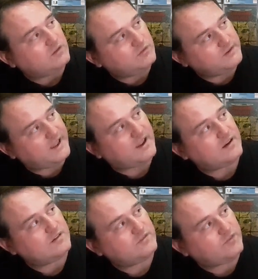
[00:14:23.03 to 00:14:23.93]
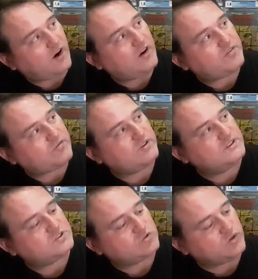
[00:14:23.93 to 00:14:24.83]
Yeah, 5
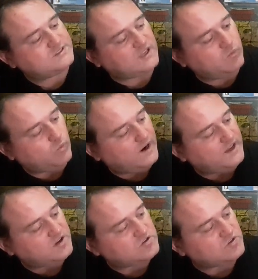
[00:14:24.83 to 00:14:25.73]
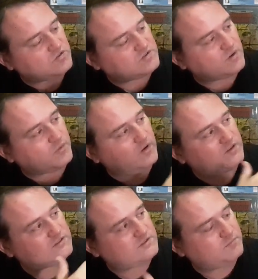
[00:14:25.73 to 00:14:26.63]
thrilling stories in one issue. So we've
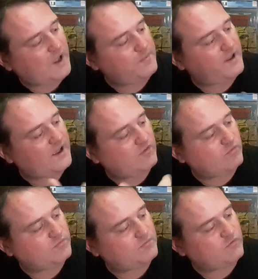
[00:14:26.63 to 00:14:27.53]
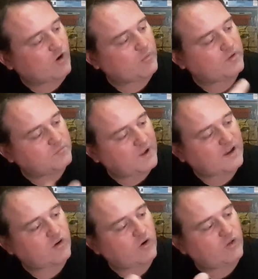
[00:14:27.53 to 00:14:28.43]
got Batman, Robin,
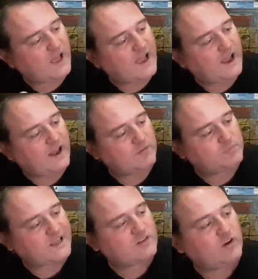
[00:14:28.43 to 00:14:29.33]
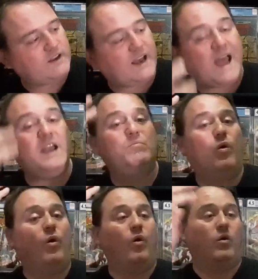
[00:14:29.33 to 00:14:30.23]
Batgirl, and Black Lightning, and
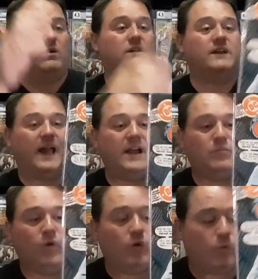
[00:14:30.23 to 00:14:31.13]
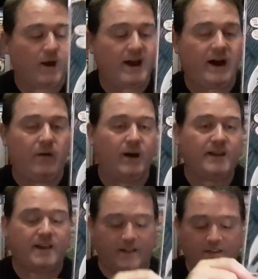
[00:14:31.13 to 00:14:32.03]
more. Wow.
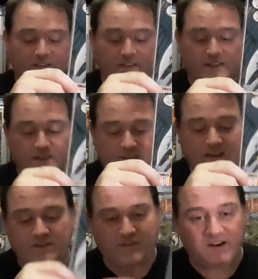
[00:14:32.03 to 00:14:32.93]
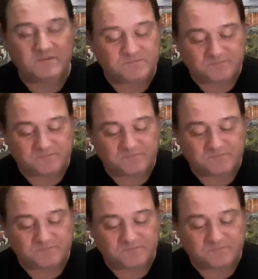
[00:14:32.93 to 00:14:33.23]
Okay, so that's fun.